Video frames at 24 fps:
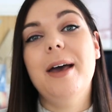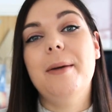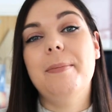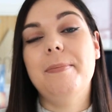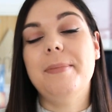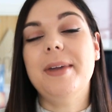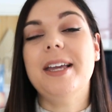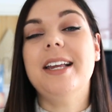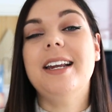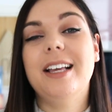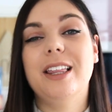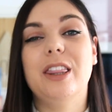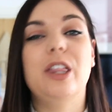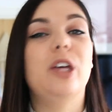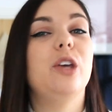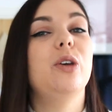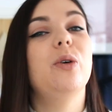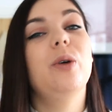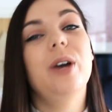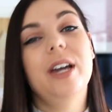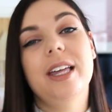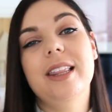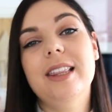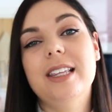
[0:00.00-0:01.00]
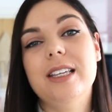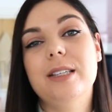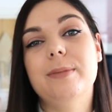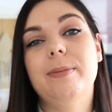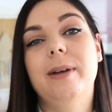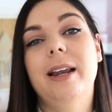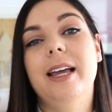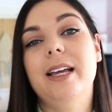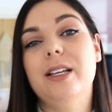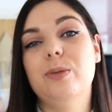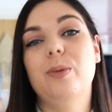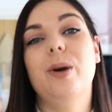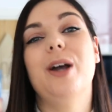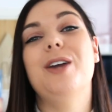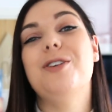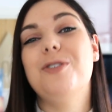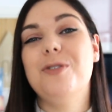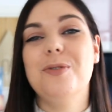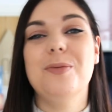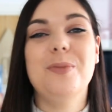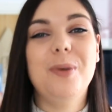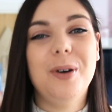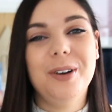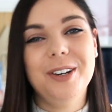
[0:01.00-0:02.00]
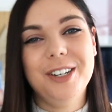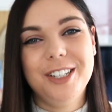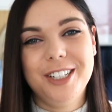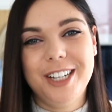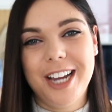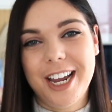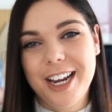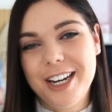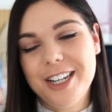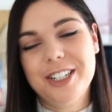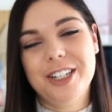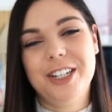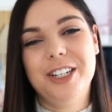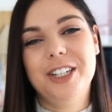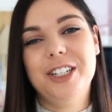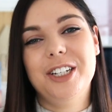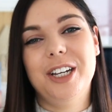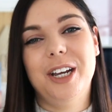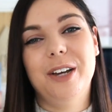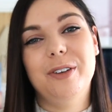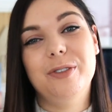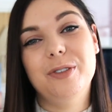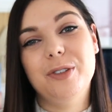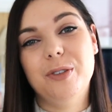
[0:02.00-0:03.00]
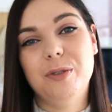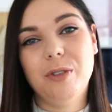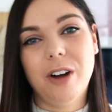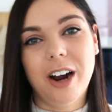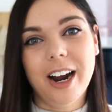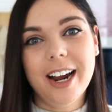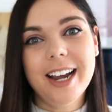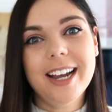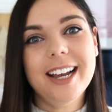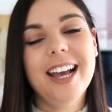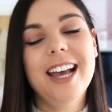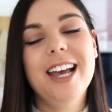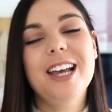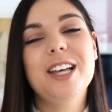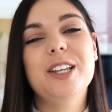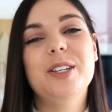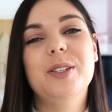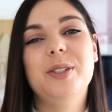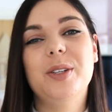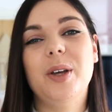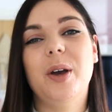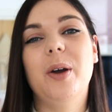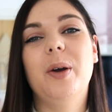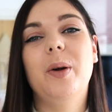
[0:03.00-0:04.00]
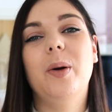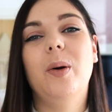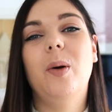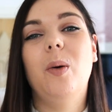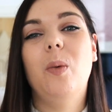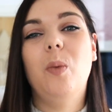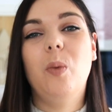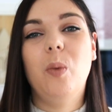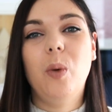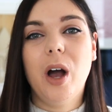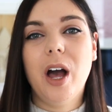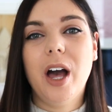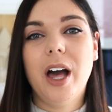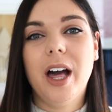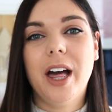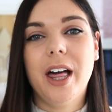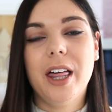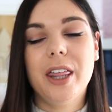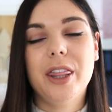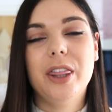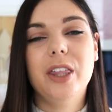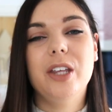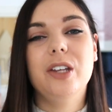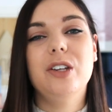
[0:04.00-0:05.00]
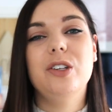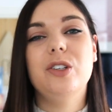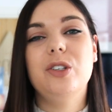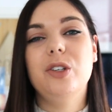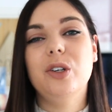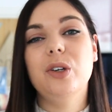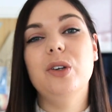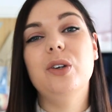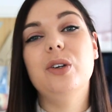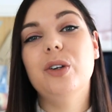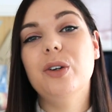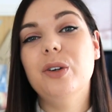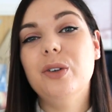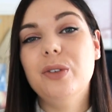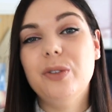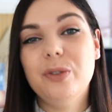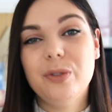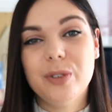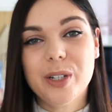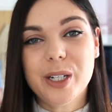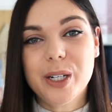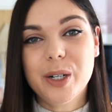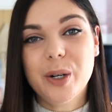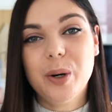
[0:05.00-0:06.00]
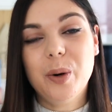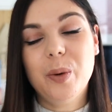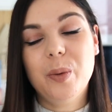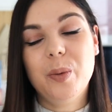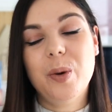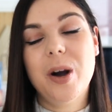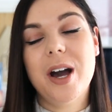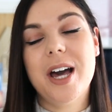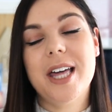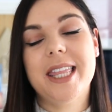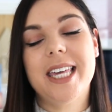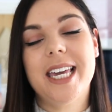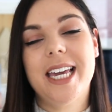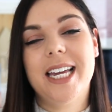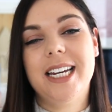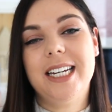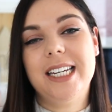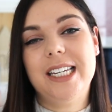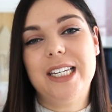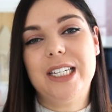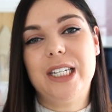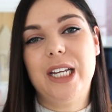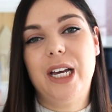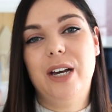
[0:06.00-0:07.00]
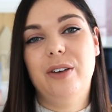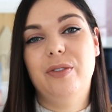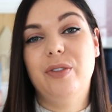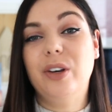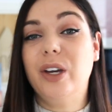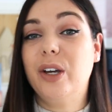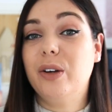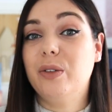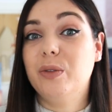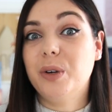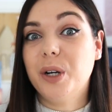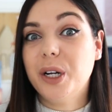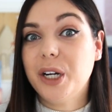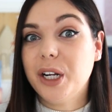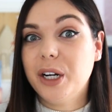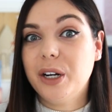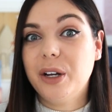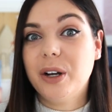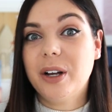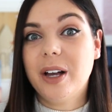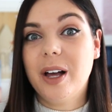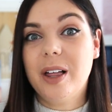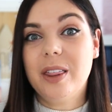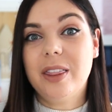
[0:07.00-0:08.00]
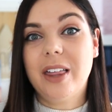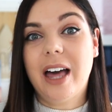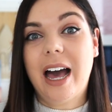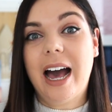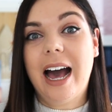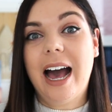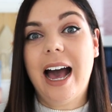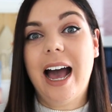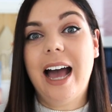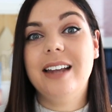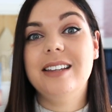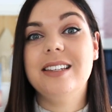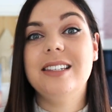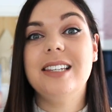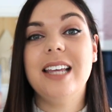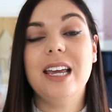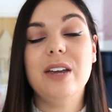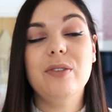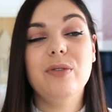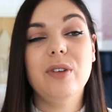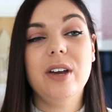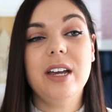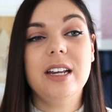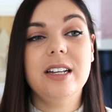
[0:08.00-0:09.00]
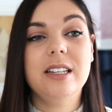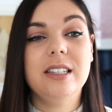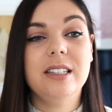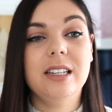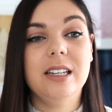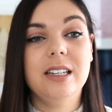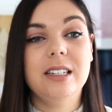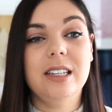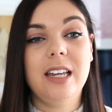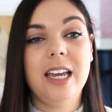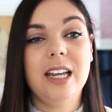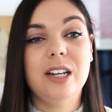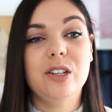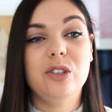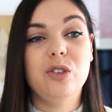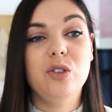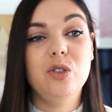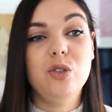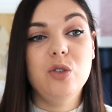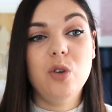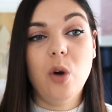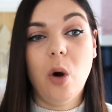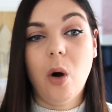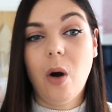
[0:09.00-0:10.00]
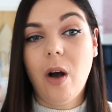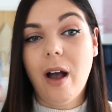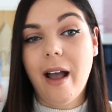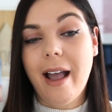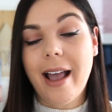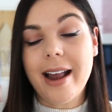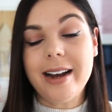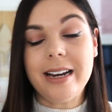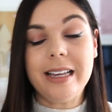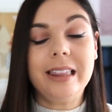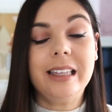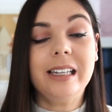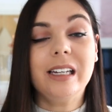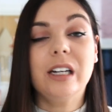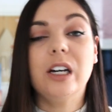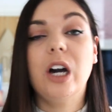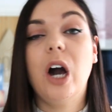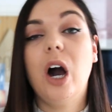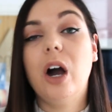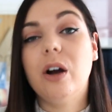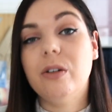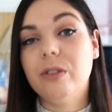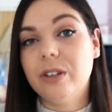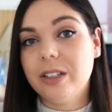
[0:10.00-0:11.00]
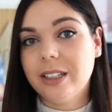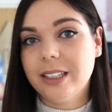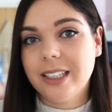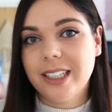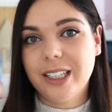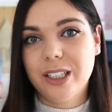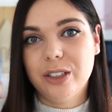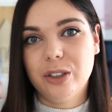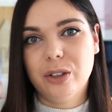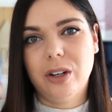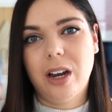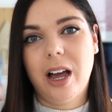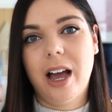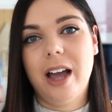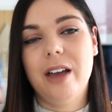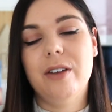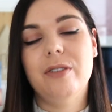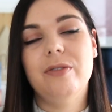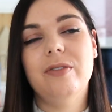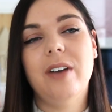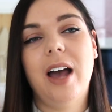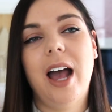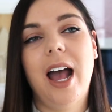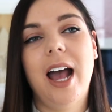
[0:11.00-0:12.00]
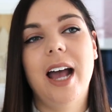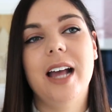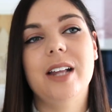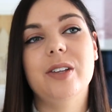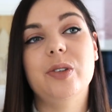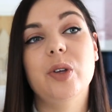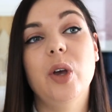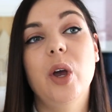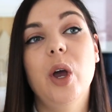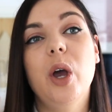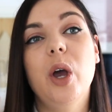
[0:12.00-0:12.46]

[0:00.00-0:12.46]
meaning that you're in this place where you want change and shift, right? So worth, do you feel worthy and deserving? Really look at that. And say, for instance, it's not anything currently in your life and